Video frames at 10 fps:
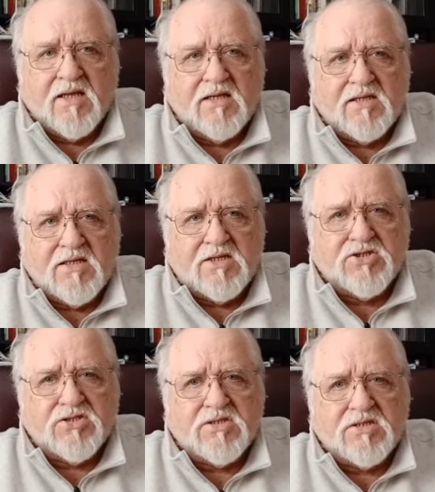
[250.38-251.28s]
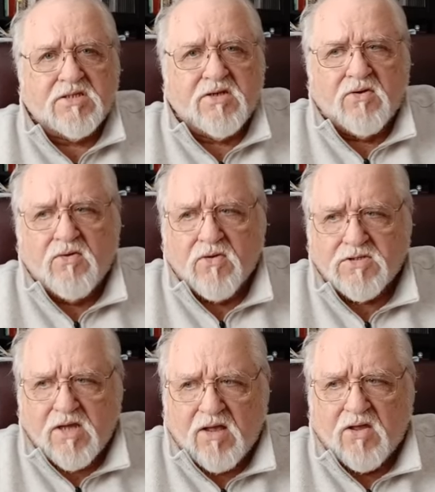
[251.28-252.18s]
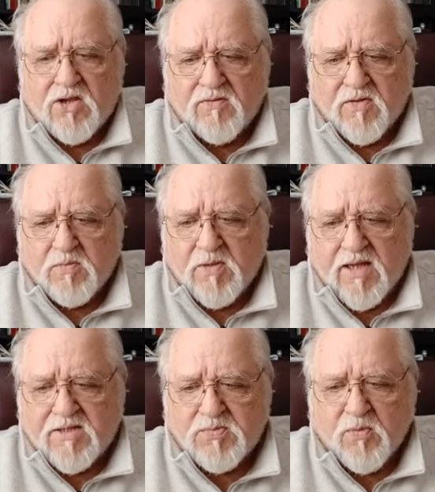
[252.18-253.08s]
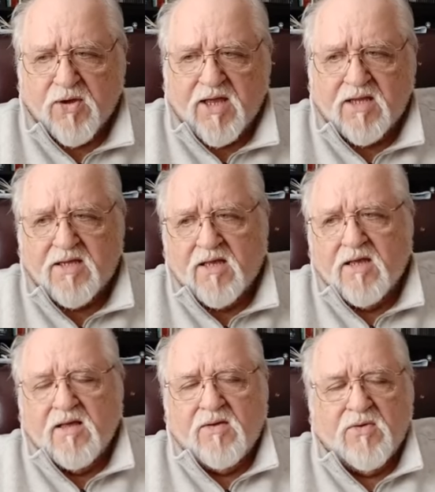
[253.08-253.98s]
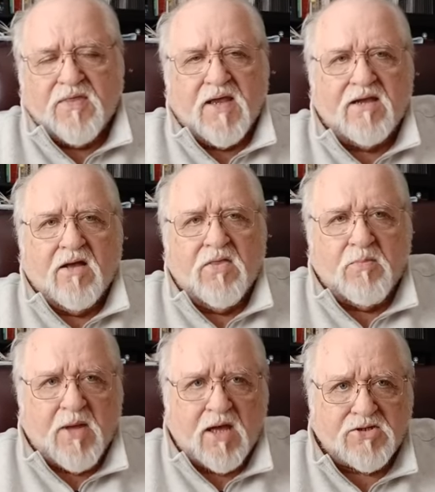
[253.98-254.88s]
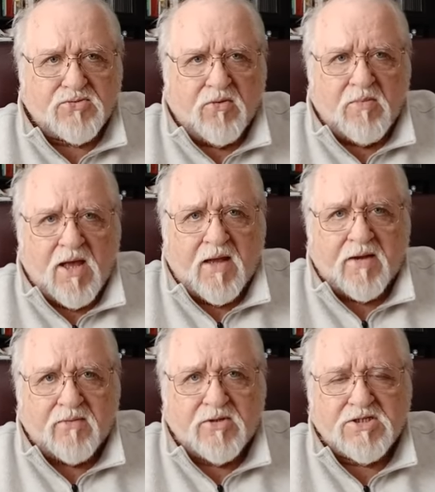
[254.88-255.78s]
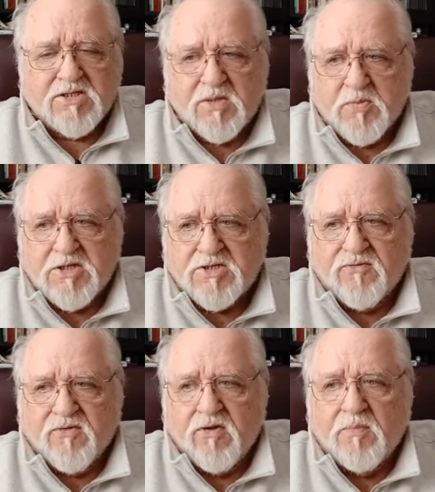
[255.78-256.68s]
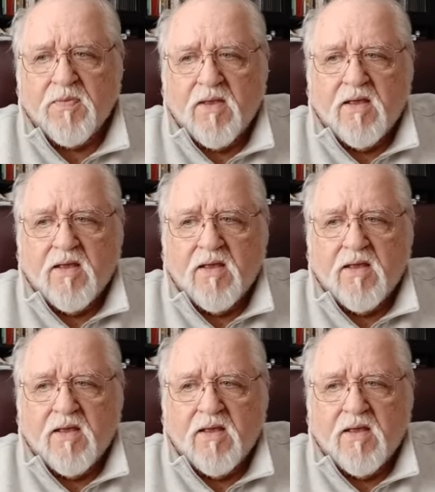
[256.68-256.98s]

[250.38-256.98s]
legions and cohorts all over the place bringing what they call the Pax Romana, which is the peace of Rome.